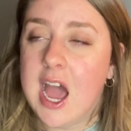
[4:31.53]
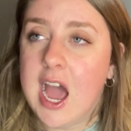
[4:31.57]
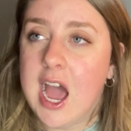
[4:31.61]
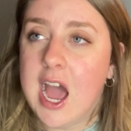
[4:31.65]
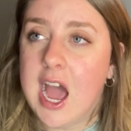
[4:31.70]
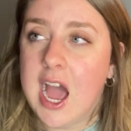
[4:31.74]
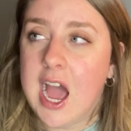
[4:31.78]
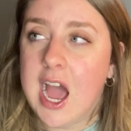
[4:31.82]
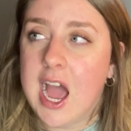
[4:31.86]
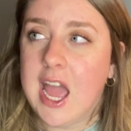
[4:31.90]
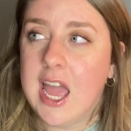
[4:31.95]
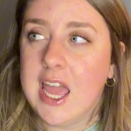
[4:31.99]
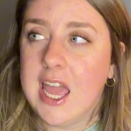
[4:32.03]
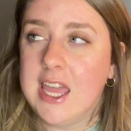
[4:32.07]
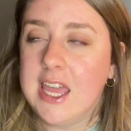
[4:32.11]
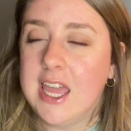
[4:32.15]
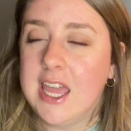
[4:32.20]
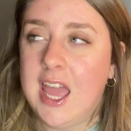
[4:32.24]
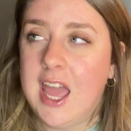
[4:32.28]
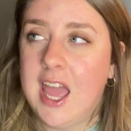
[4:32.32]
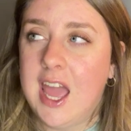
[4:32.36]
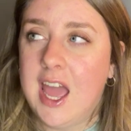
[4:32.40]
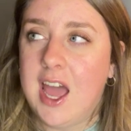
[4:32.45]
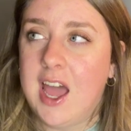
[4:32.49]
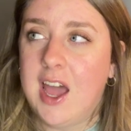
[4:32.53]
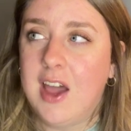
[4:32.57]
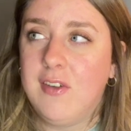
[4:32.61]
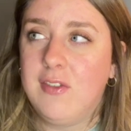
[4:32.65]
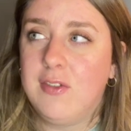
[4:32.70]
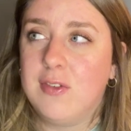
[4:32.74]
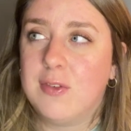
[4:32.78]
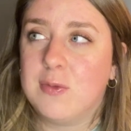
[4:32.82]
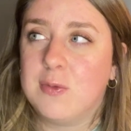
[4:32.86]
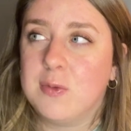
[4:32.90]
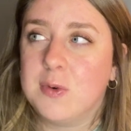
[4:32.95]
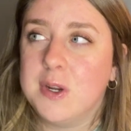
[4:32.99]
I have
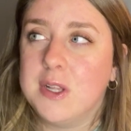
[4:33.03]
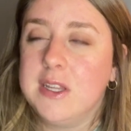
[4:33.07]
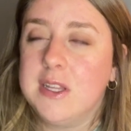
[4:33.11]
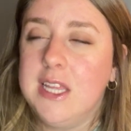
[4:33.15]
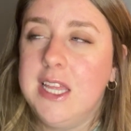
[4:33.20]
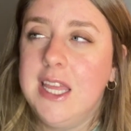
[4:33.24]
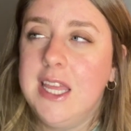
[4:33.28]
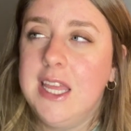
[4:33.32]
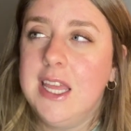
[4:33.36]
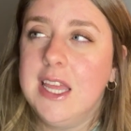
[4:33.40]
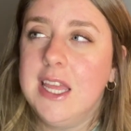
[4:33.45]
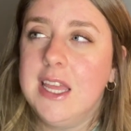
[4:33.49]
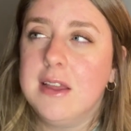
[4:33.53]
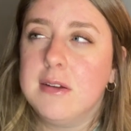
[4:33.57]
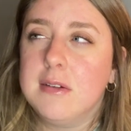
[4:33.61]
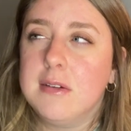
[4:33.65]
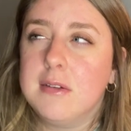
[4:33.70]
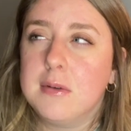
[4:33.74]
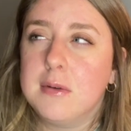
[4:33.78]
really